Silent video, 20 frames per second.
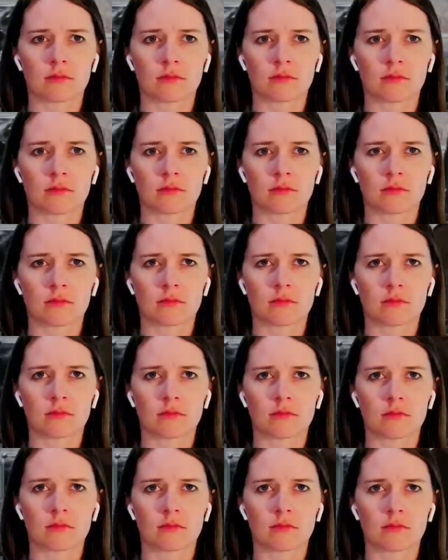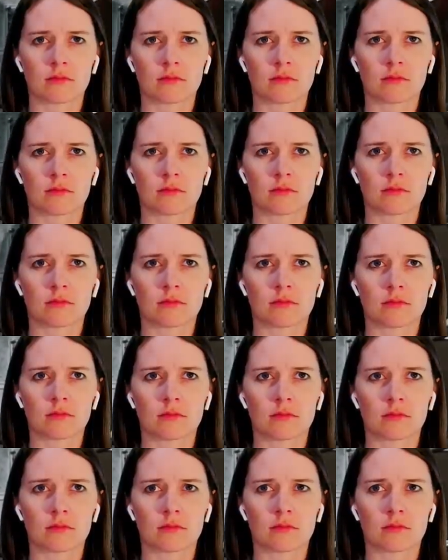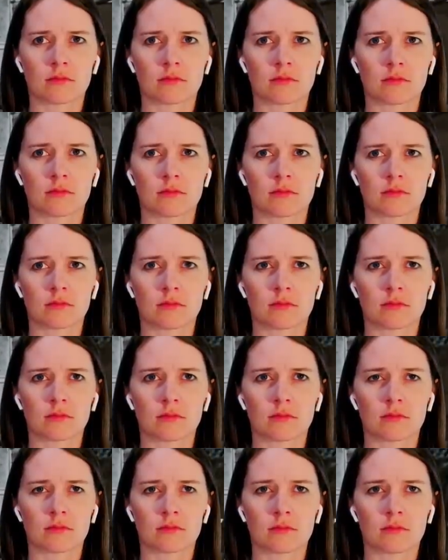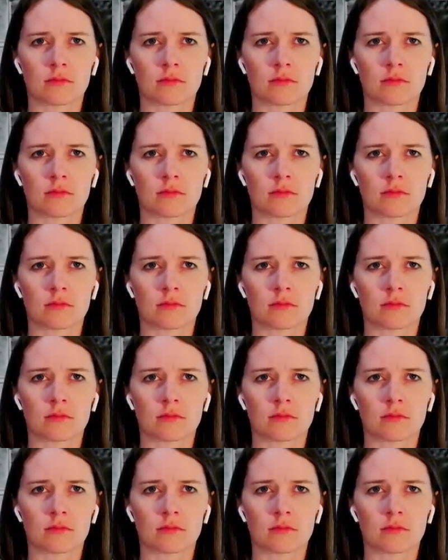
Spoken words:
The person shown says nothing.